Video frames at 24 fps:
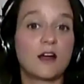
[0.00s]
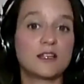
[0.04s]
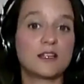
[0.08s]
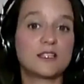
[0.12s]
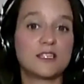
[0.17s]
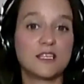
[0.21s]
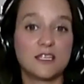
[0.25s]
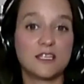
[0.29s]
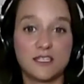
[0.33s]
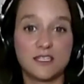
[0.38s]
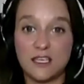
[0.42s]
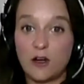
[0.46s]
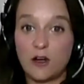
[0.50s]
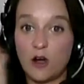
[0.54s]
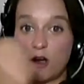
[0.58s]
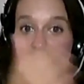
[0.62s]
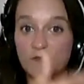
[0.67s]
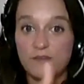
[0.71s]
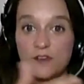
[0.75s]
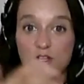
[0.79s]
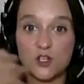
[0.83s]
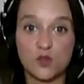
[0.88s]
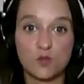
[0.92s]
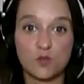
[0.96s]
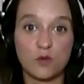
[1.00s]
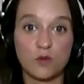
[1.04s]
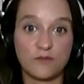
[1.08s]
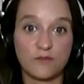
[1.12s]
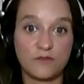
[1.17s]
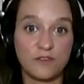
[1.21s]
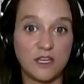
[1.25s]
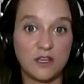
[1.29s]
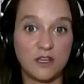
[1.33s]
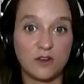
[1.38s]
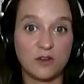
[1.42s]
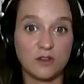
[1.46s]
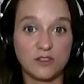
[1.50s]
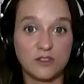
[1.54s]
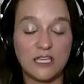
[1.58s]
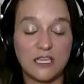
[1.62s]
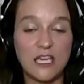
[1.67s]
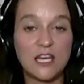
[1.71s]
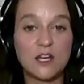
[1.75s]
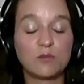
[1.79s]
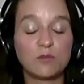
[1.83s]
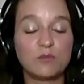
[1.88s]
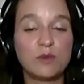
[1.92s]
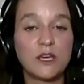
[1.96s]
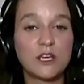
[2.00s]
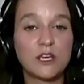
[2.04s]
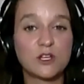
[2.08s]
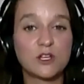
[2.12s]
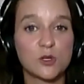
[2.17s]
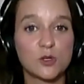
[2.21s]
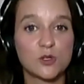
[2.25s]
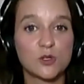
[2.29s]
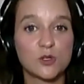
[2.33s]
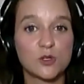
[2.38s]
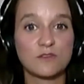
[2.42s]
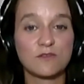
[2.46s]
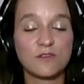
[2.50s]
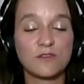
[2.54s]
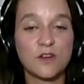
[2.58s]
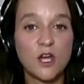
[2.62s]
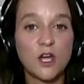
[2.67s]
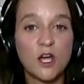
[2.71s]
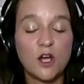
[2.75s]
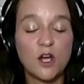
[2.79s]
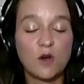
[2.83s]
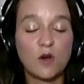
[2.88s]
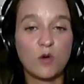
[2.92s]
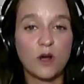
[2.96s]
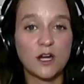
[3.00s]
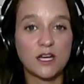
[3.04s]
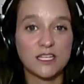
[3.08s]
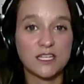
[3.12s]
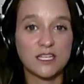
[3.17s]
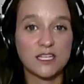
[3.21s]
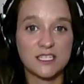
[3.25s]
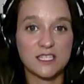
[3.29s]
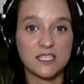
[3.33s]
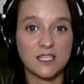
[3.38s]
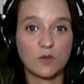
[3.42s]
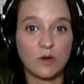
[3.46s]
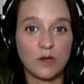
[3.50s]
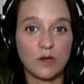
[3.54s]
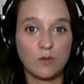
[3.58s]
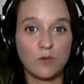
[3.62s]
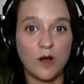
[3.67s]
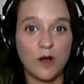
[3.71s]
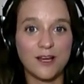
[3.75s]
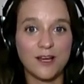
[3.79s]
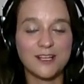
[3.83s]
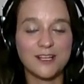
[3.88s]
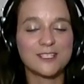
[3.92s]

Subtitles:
It's in our visual field, getting pictures of what it is that we want.